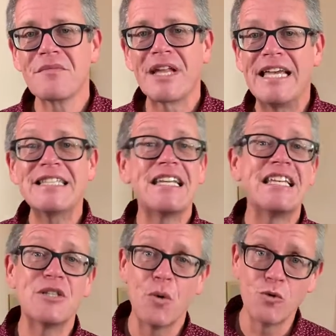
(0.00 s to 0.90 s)
isn't
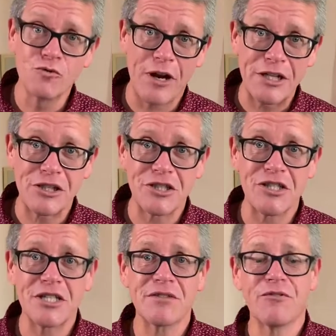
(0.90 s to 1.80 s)
his own
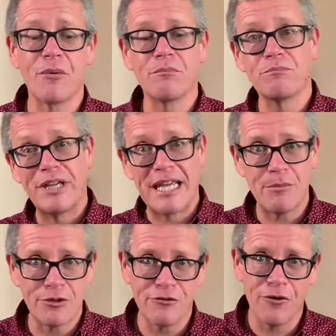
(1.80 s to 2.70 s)
righteousness from being
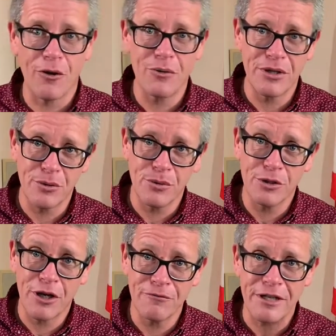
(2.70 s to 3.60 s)
able to follow the old
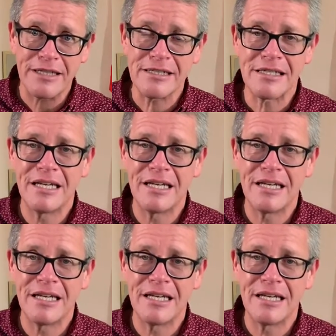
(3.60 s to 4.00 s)
covenant,